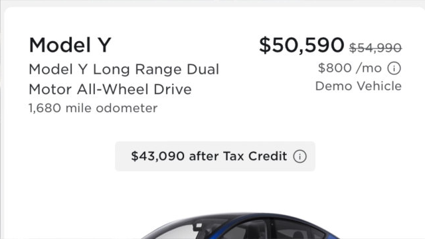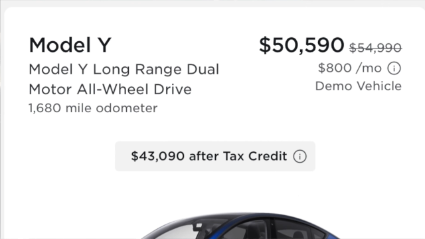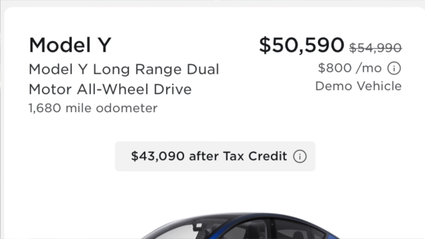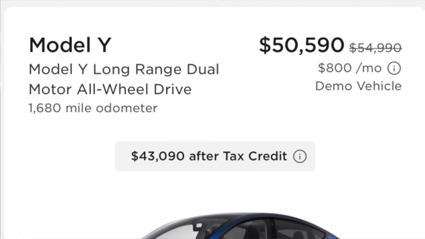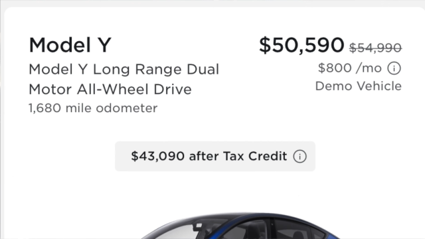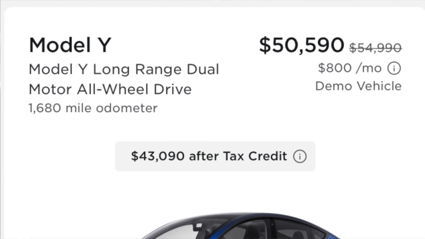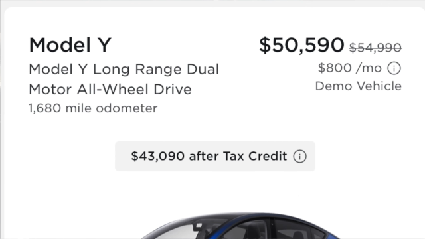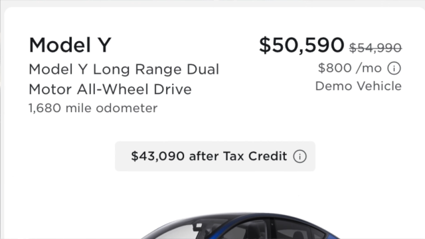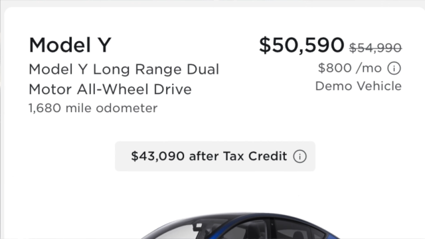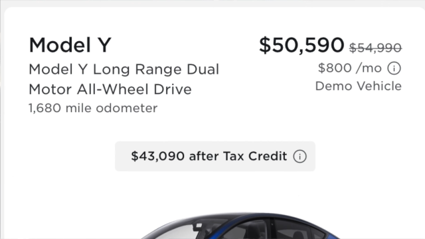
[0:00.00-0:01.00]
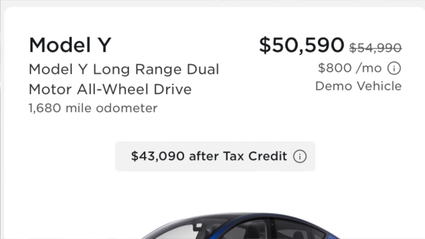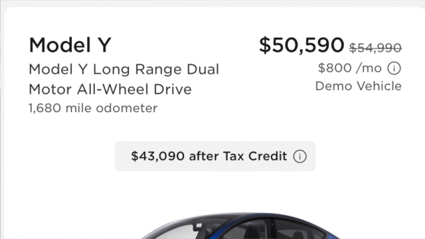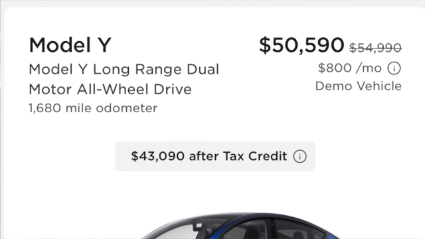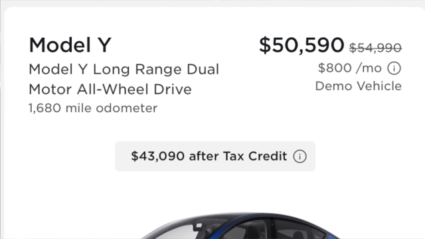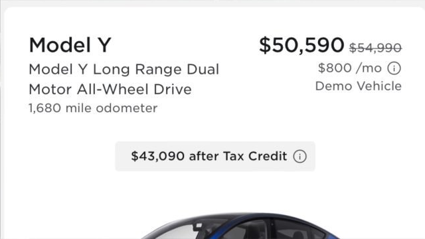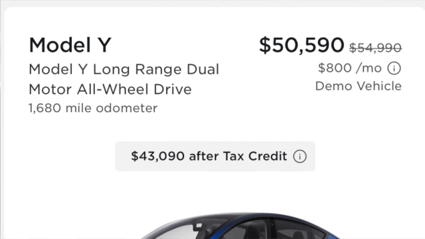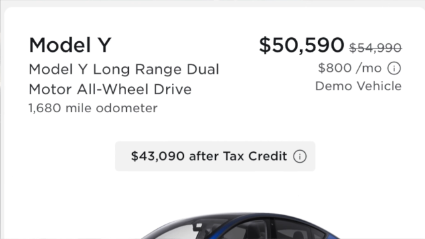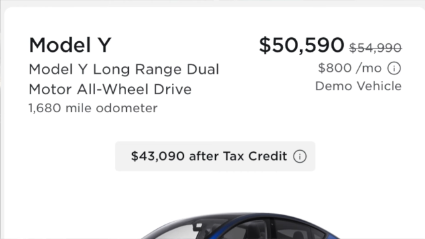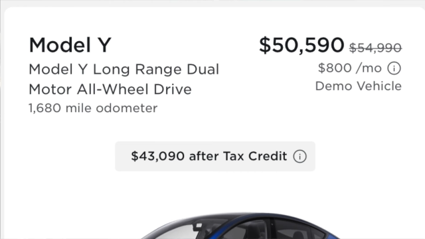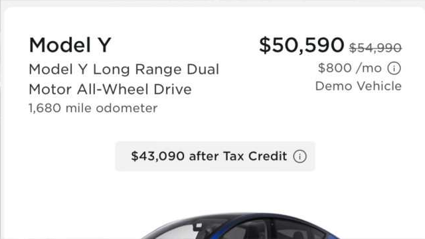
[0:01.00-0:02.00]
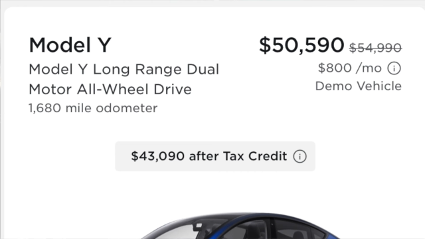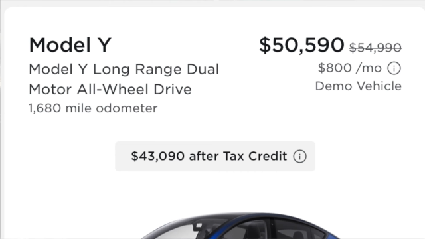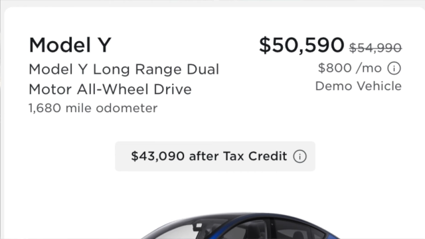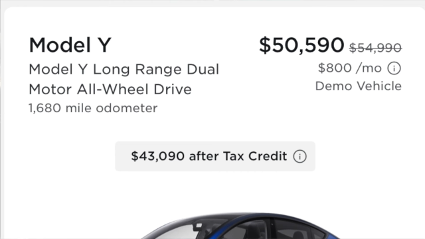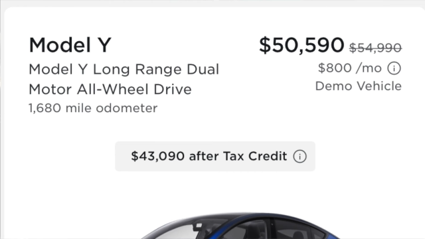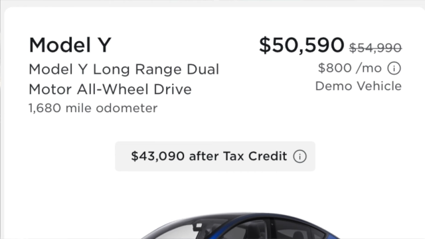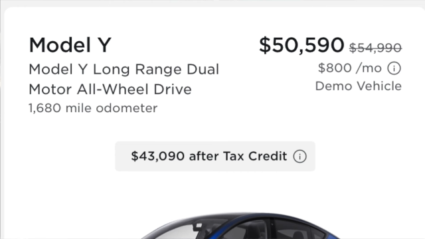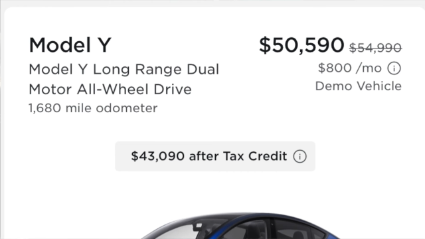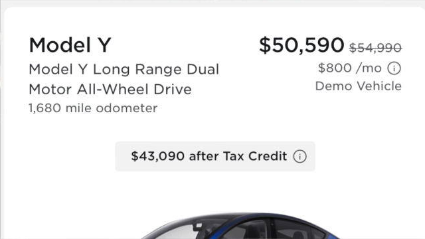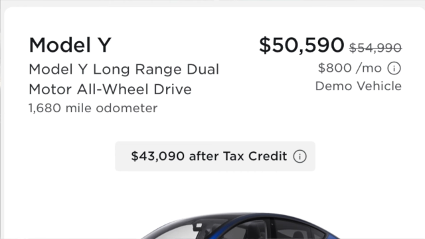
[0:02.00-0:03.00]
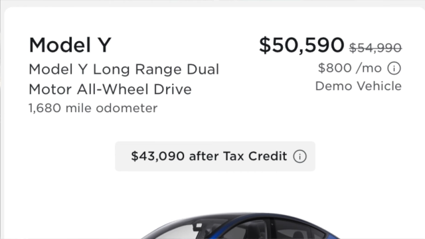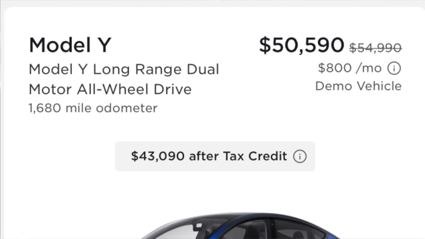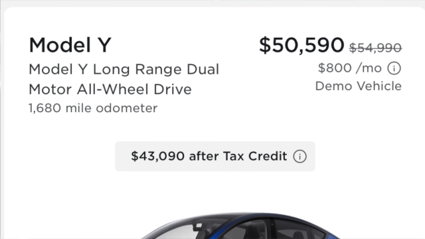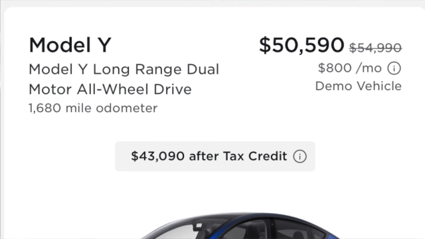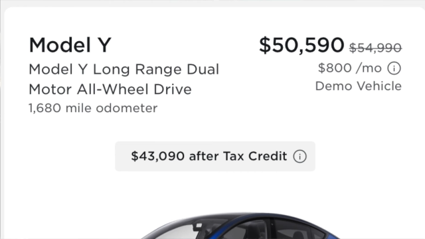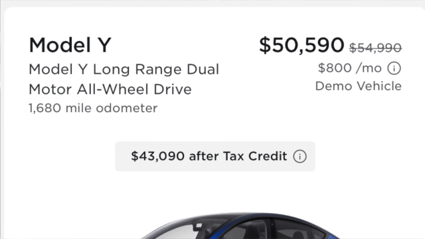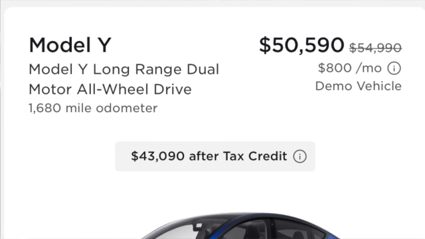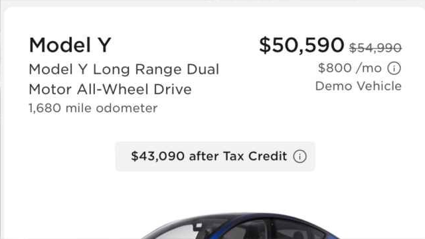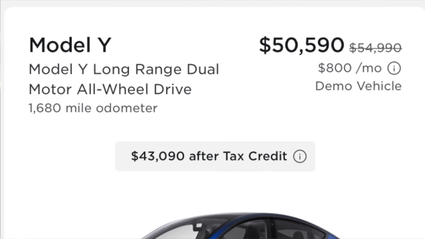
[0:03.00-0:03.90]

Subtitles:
(no speaker visible)